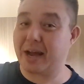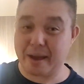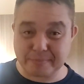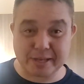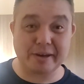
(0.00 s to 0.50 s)

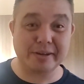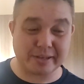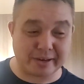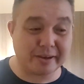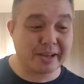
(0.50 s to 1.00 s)
I'm telling
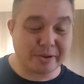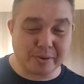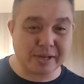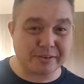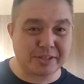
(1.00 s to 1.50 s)
you,
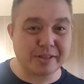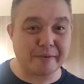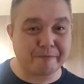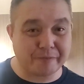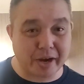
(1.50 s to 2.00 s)
you can see
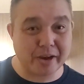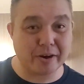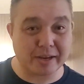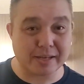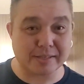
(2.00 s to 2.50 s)
the
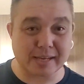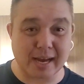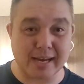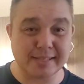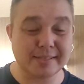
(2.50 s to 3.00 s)
fire in his
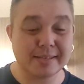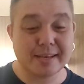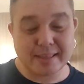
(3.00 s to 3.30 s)
eyes